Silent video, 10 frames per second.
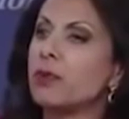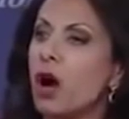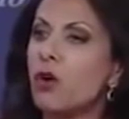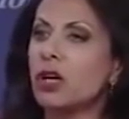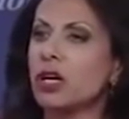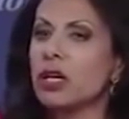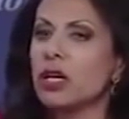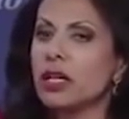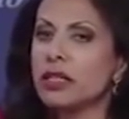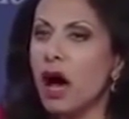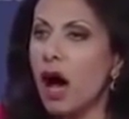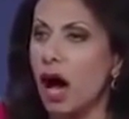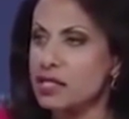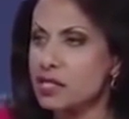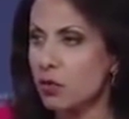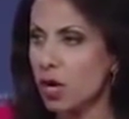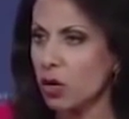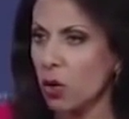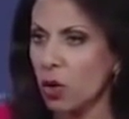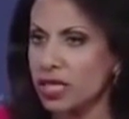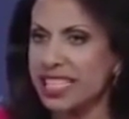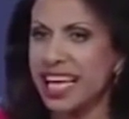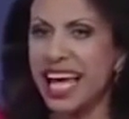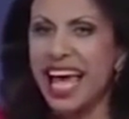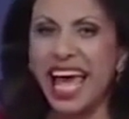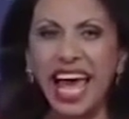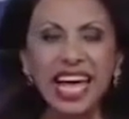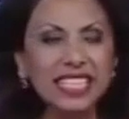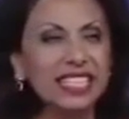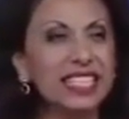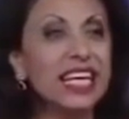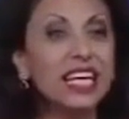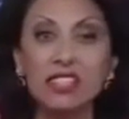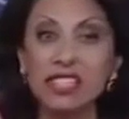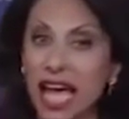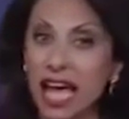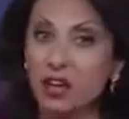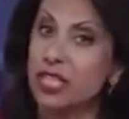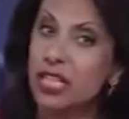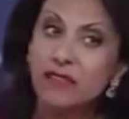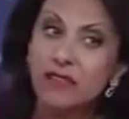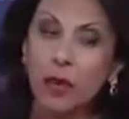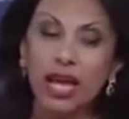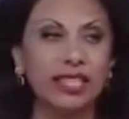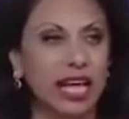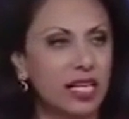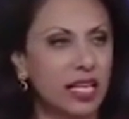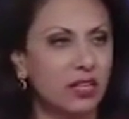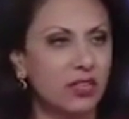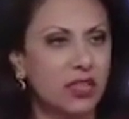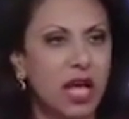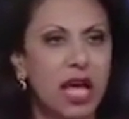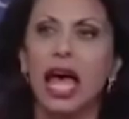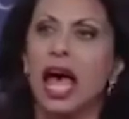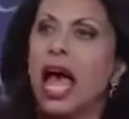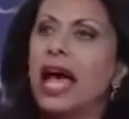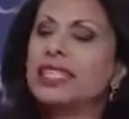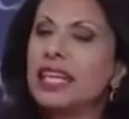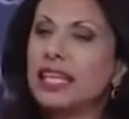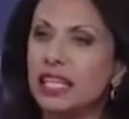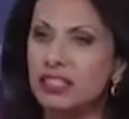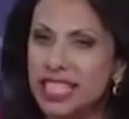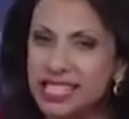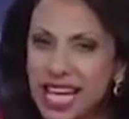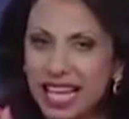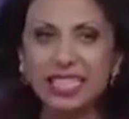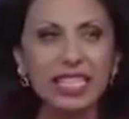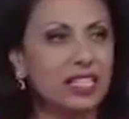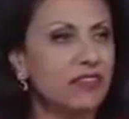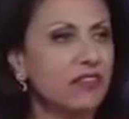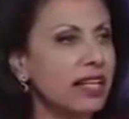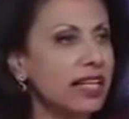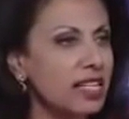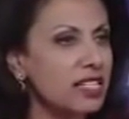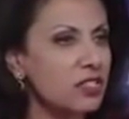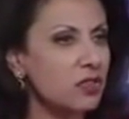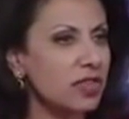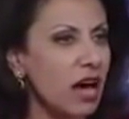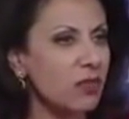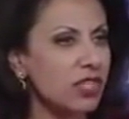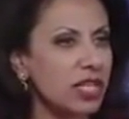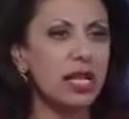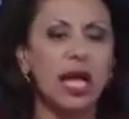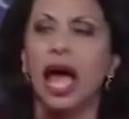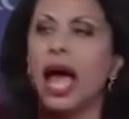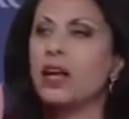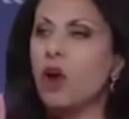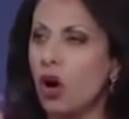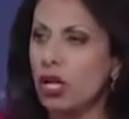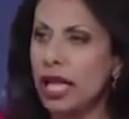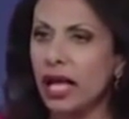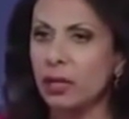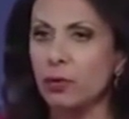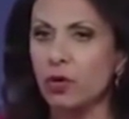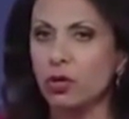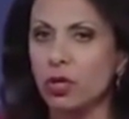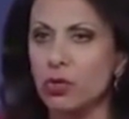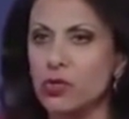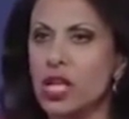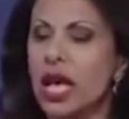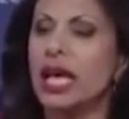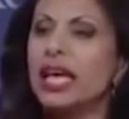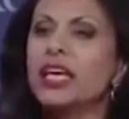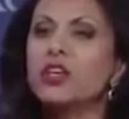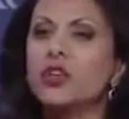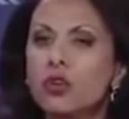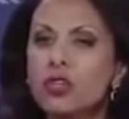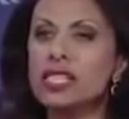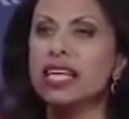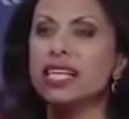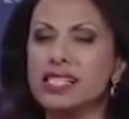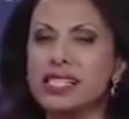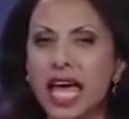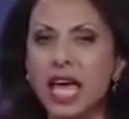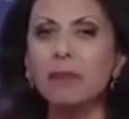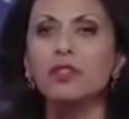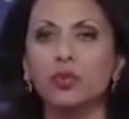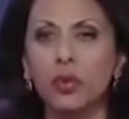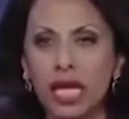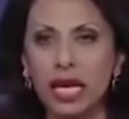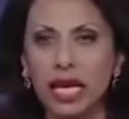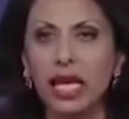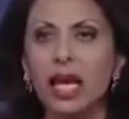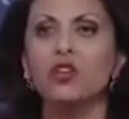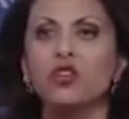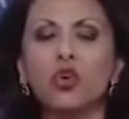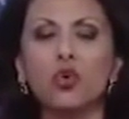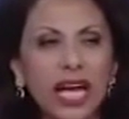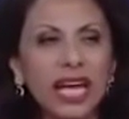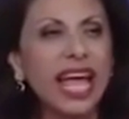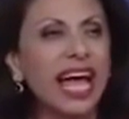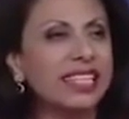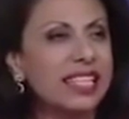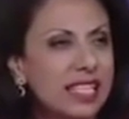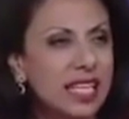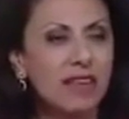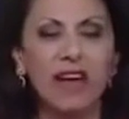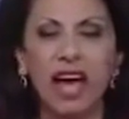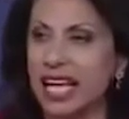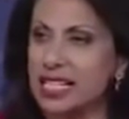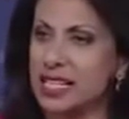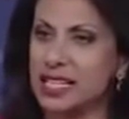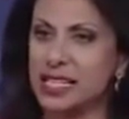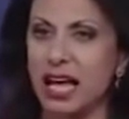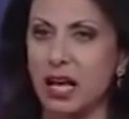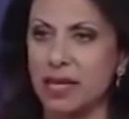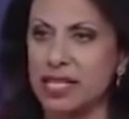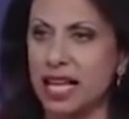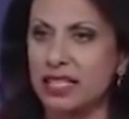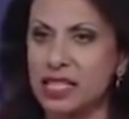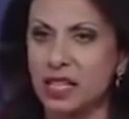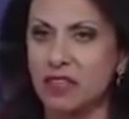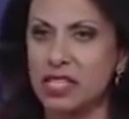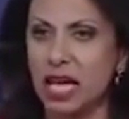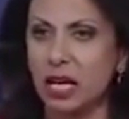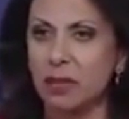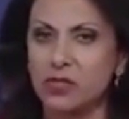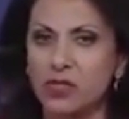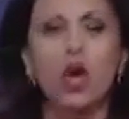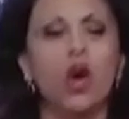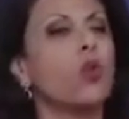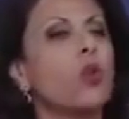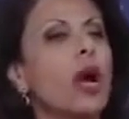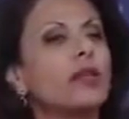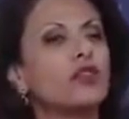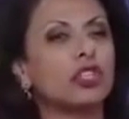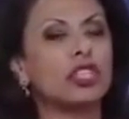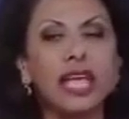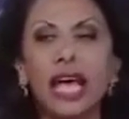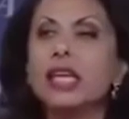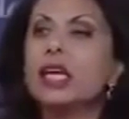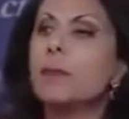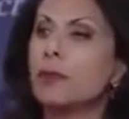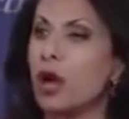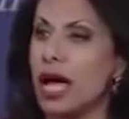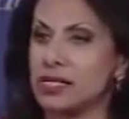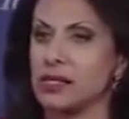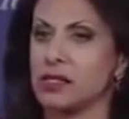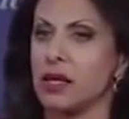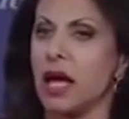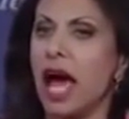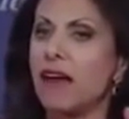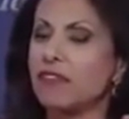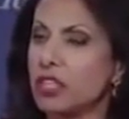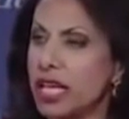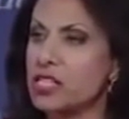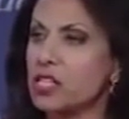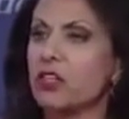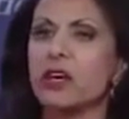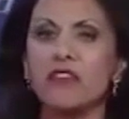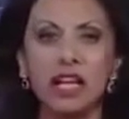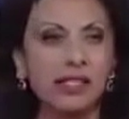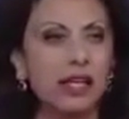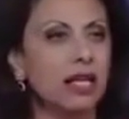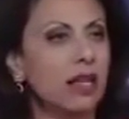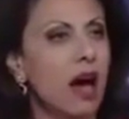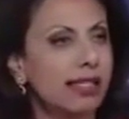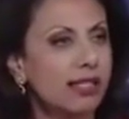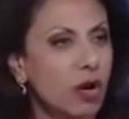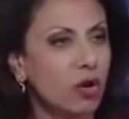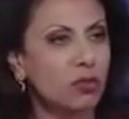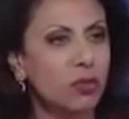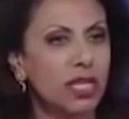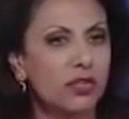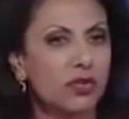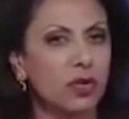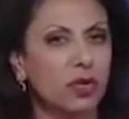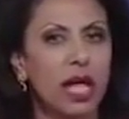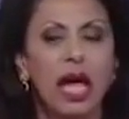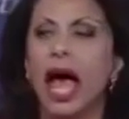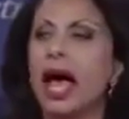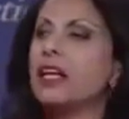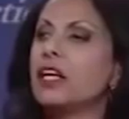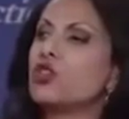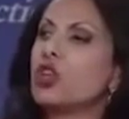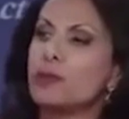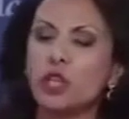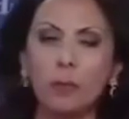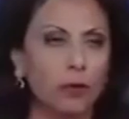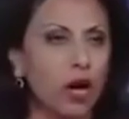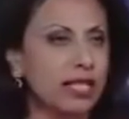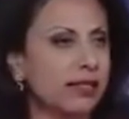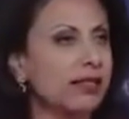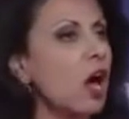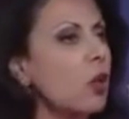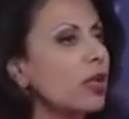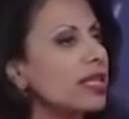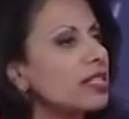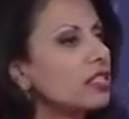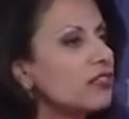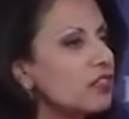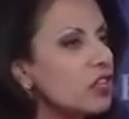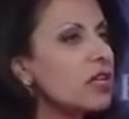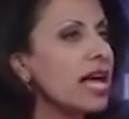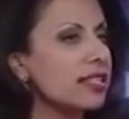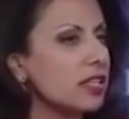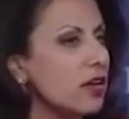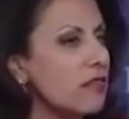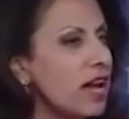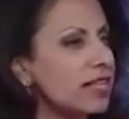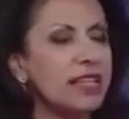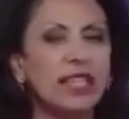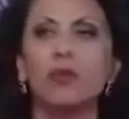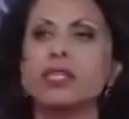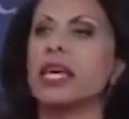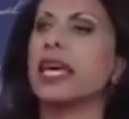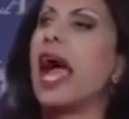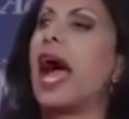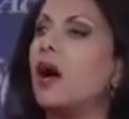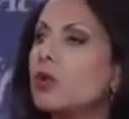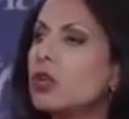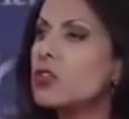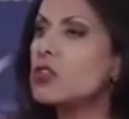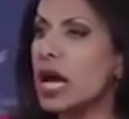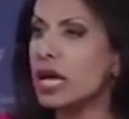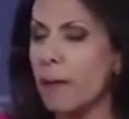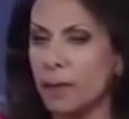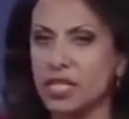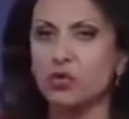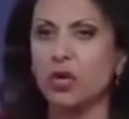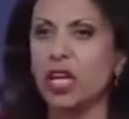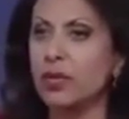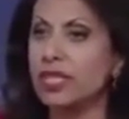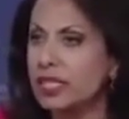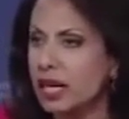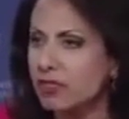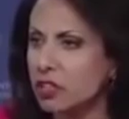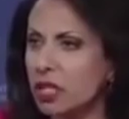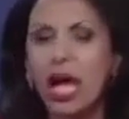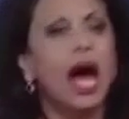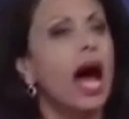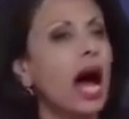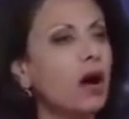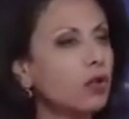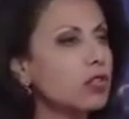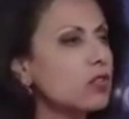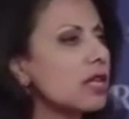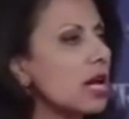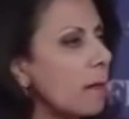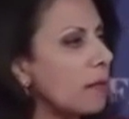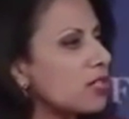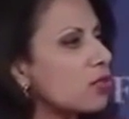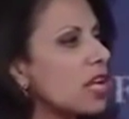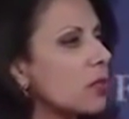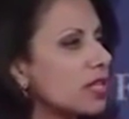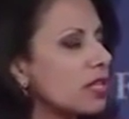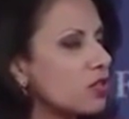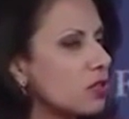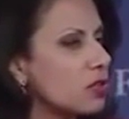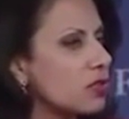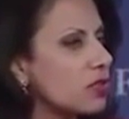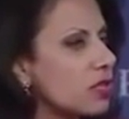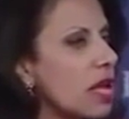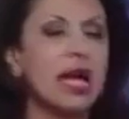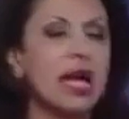broke the Oslo Accord 8 years later, didn't even wait 10 years, and declared the second intifada in 2000, and all hell broke loose. He used the same treaty to win and deceive against his enemies and deceive his enemies. When Jordanian press, after Yasser Arafat signed the Oslo Accord with Israel, and Egyptian press would interview Yasser Arafat, and they would say, how could you sign a peace treaty with the devil? How could you sign a peace treaty with the Jews?